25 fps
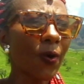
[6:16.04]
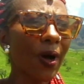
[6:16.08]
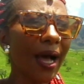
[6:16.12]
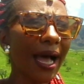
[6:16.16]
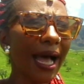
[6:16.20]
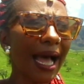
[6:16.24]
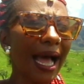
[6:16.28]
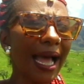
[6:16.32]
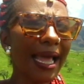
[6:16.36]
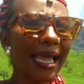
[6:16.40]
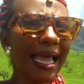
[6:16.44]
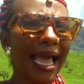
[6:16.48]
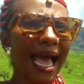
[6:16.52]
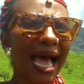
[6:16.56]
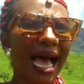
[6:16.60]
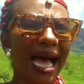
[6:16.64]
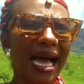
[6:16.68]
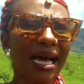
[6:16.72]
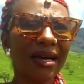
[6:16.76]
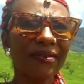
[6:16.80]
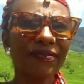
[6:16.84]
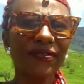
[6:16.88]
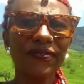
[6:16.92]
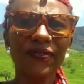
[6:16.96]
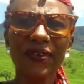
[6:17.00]
I
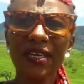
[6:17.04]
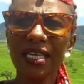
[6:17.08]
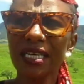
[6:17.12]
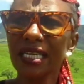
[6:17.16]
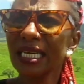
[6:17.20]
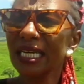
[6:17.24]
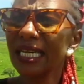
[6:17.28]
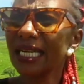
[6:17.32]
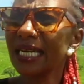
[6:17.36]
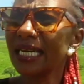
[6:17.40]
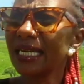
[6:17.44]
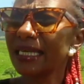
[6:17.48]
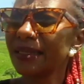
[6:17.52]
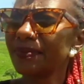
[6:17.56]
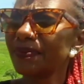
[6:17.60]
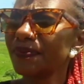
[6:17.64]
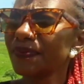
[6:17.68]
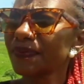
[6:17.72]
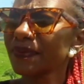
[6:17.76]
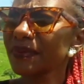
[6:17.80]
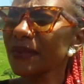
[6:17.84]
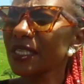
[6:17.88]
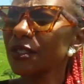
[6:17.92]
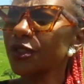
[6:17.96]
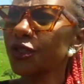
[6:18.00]
have
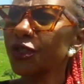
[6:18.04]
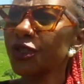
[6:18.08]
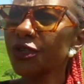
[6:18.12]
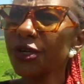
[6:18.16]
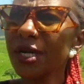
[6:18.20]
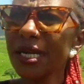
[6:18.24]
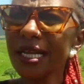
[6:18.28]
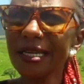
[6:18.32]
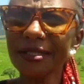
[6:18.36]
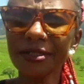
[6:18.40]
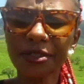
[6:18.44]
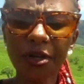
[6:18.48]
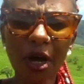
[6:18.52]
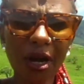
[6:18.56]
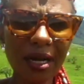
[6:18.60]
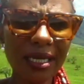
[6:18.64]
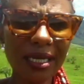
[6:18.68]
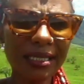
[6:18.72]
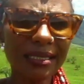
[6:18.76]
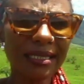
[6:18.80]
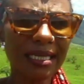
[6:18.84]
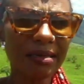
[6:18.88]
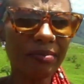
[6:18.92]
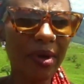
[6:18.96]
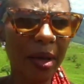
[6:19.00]
$1 trillion
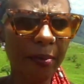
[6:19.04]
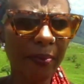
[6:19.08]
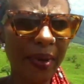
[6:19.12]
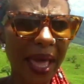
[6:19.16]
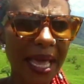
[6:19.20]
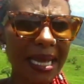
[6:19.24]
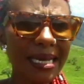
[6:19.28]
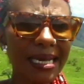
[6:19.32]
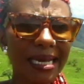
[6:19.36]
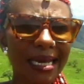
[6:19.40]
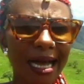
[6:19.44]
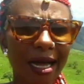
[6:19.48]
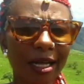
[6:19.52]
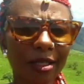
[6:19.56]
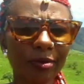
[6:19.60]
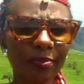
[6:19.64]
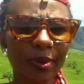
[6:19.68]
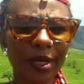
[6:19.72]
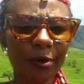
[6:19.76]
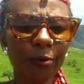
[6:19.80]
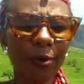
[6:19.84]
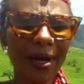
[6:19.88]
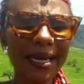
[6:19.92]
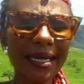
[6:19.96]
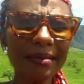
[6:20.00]
in my bank account.
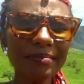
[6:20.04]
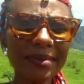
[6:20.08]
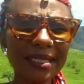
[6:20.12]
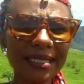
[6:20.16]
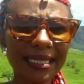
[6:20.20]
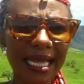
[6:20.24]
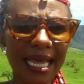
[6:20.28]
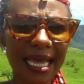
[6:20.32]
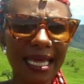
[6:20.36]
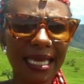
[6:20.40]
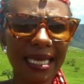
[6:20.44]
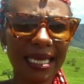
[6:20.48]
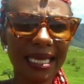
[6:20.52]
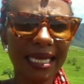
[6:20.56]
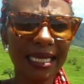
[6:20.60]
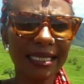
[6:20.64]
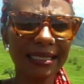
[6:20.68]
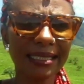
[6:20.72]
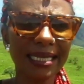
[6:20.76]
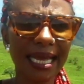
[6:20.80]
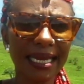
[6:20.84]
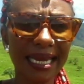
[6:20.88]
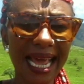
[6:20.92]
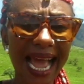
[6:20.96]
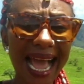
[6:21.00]
But what I'm saying is
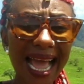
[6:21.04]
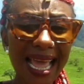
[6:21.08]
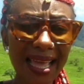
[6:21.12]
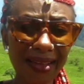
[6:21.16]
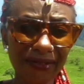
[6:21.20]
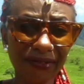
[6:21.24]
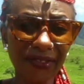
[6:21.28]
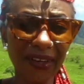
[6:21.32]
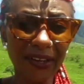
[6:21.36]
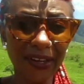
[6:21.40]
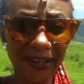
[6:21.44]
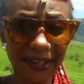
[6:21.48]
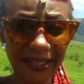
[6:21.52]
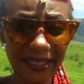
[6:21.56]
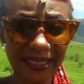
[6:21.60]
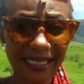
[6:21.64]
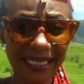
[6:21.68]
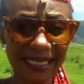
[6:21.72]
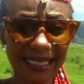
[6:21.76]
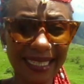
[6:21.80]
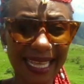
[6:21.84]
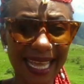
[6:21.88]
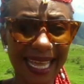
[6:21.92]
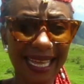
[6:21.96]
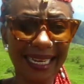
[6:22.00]
that I have learned
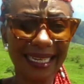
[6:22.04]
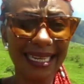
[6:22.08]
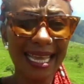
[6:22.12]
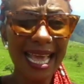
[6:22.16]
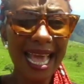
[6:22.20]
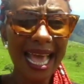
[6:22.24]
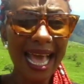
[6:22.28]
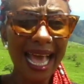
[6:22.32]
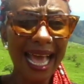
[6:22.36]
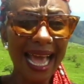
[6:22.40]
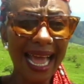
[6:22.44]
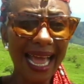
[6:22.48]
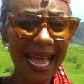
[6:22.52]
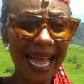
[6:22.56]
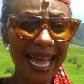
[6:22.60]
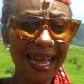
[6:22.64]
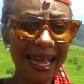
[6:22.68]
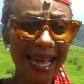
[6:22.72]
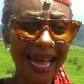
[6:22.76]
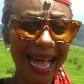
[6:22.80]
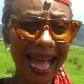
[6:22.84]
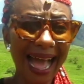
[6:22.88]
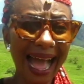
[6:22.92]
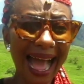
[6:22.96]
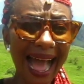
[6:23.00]
that
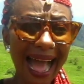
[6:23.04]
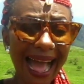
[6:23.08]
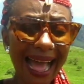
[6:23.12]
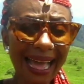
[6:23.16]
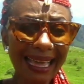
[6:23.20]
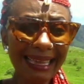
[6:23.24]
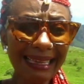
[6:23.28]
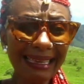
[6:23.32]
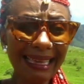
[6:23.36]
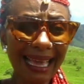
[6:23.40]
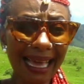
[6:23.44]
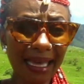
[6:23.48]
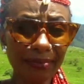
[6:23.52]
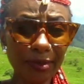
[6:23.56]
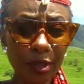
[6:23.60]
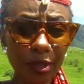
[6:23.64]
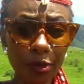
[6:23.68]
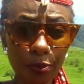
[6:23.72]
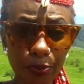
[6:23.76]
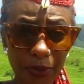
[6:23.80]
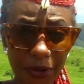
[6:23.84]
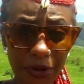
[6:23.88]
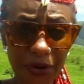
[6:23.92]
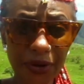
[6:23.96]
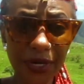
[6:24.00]
I am
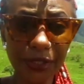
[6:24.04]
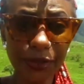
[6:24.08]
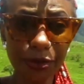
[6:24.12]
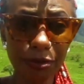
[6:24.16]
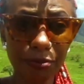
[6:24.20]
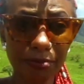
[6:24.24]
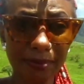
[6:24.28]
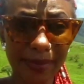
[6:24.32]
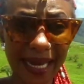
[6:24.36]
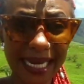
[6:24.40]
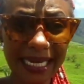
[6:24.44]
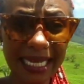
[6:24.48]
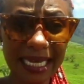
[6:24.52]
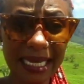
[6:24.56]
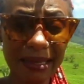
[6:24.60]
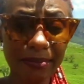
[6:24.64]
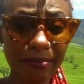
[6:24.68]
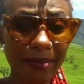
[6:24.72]
superior to money.